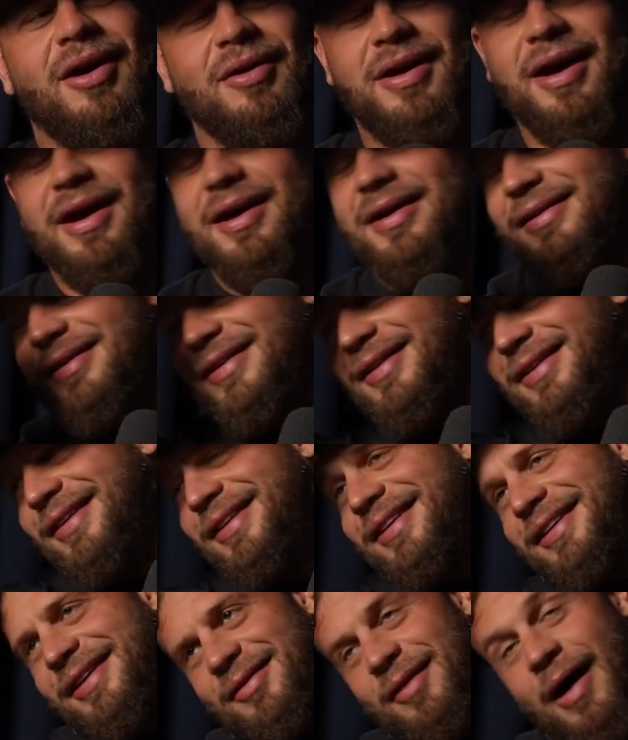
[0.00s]
Okay.
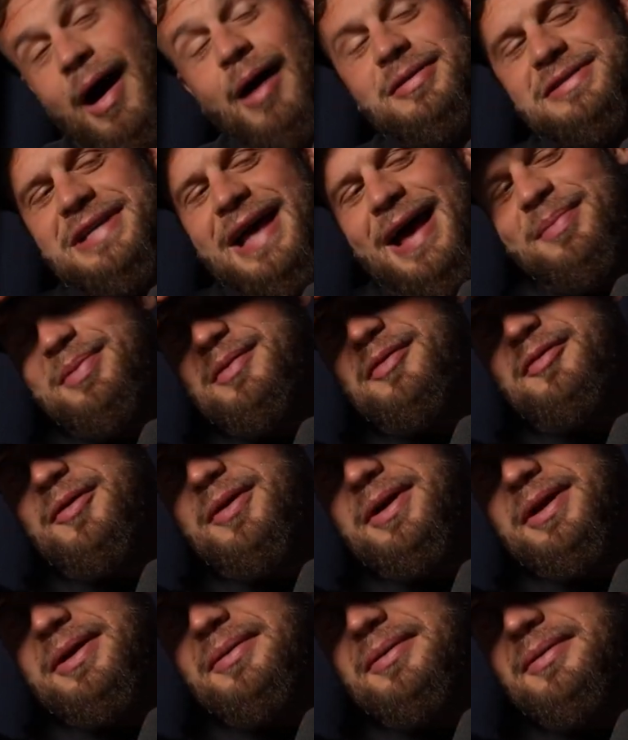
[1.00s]
Well, I was happy
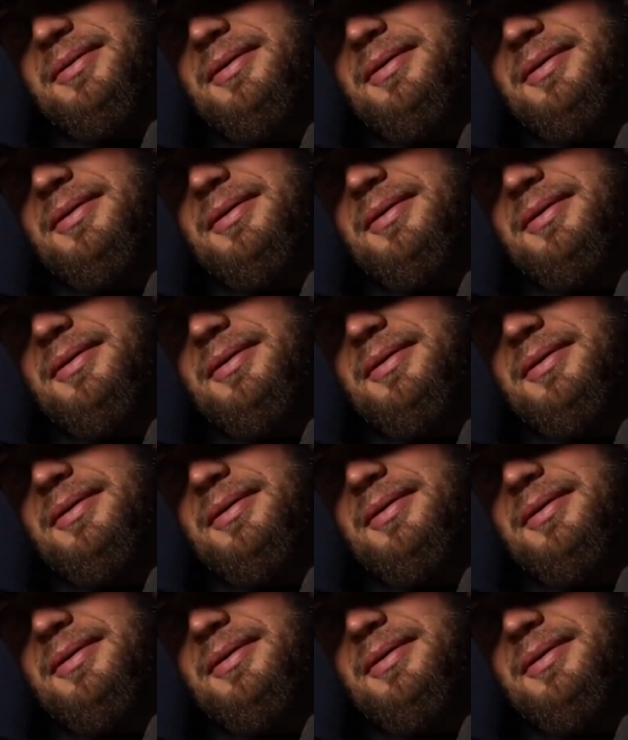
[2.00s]
for you.